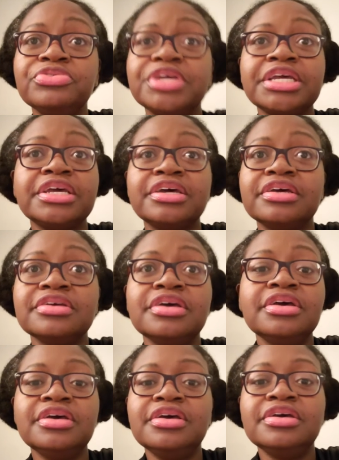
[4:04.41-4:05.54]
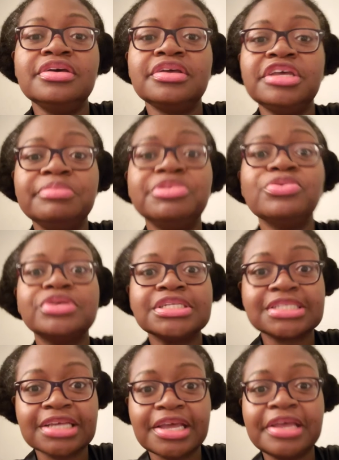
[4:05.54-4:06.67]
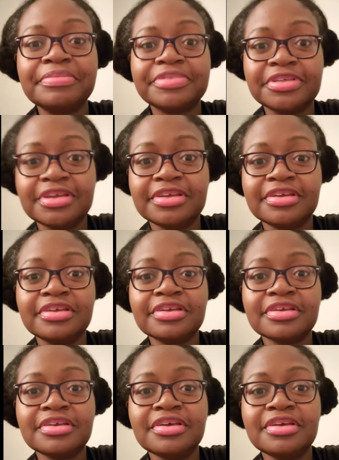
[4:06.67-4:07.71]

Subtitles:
You can't keep doing the same thing